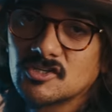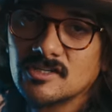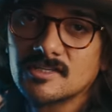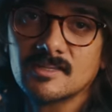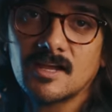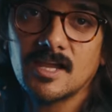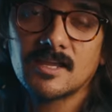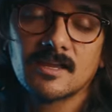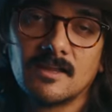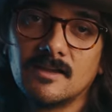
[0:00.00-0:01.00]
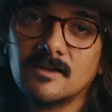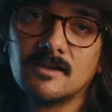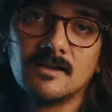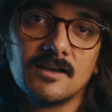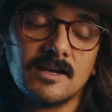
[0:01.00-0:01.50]
just like
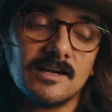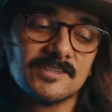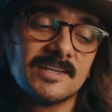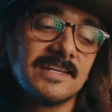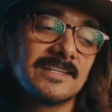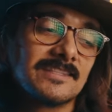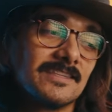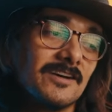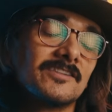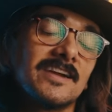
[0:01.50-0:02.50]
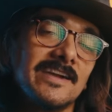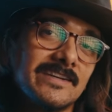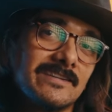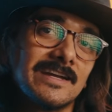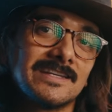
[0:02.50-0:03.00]
I was like, okay,
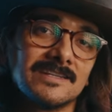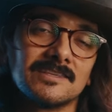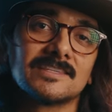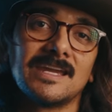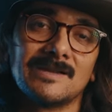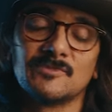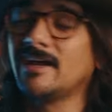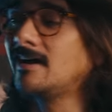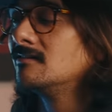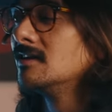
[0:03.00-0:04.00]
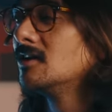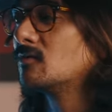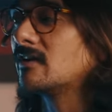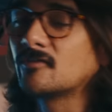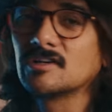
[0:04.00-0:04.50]
I get this camera now.
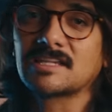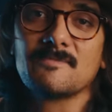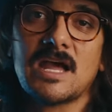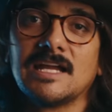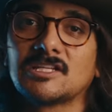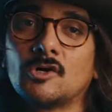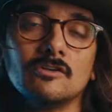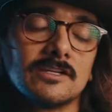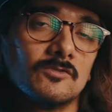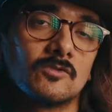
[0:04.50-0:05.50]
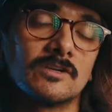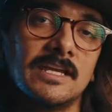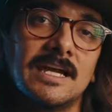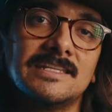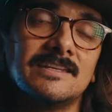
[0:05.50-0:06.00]
When it first came out, I totally ignored
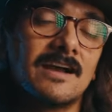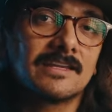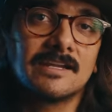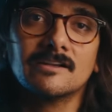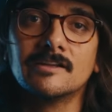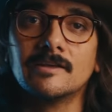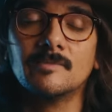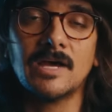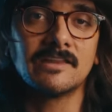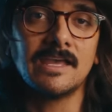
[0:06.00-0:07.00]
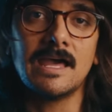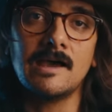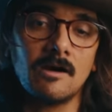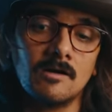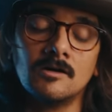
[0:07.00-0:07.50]
it. I did not care about it
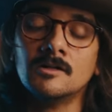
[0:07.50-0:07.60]
at all.